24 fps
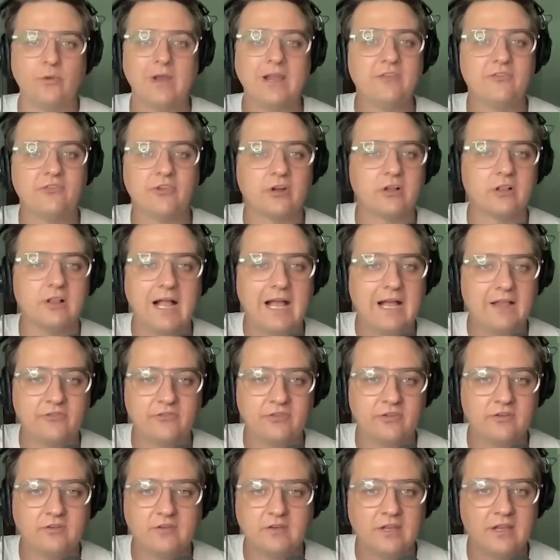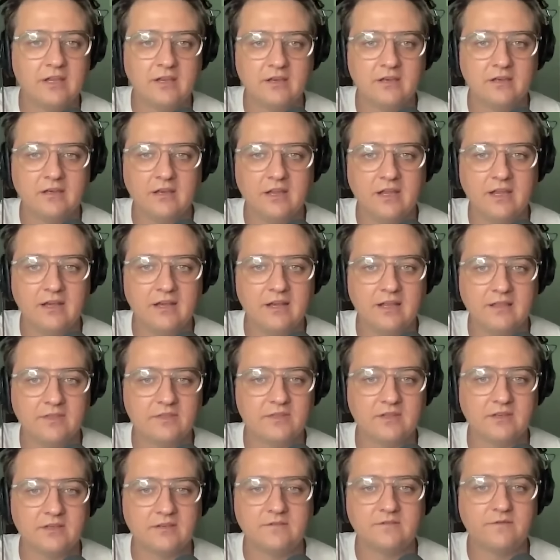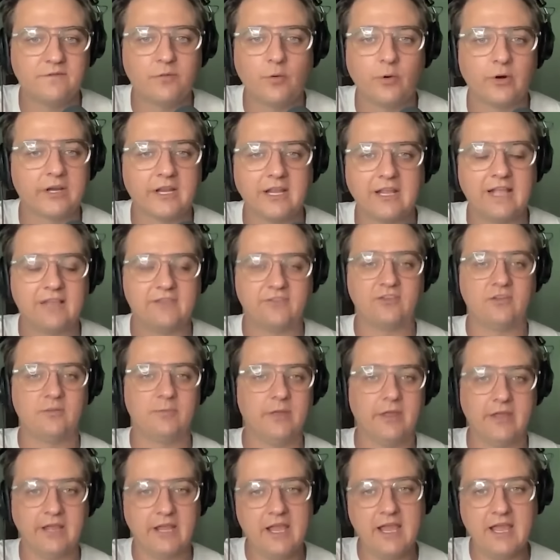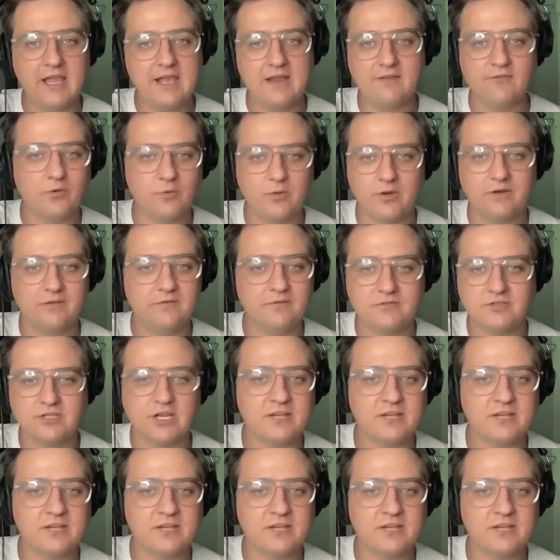raised their glass and hit the fork against it to be like, hey, everyone,